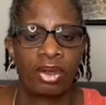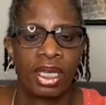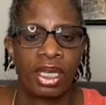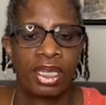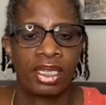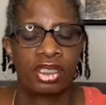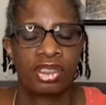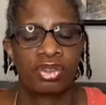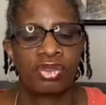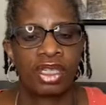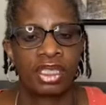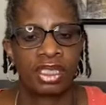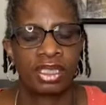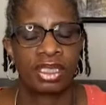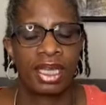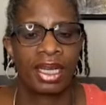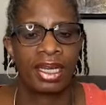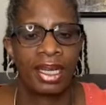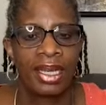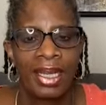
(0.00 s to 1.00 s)
and address
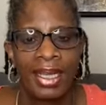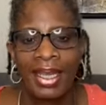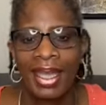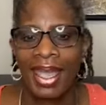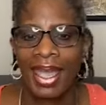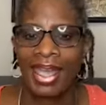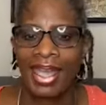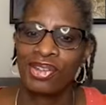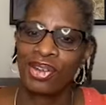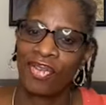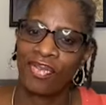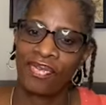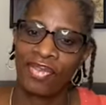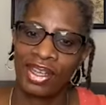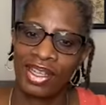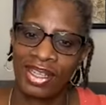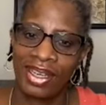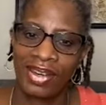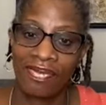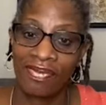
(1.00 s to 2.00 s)
that. And you're
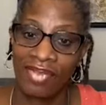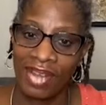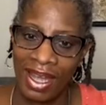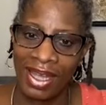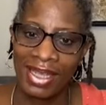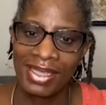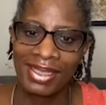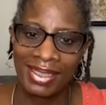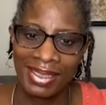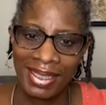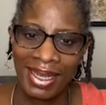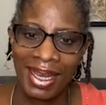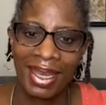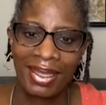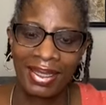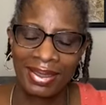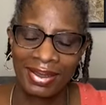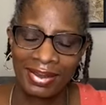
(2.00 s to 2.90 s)
feeling fine today?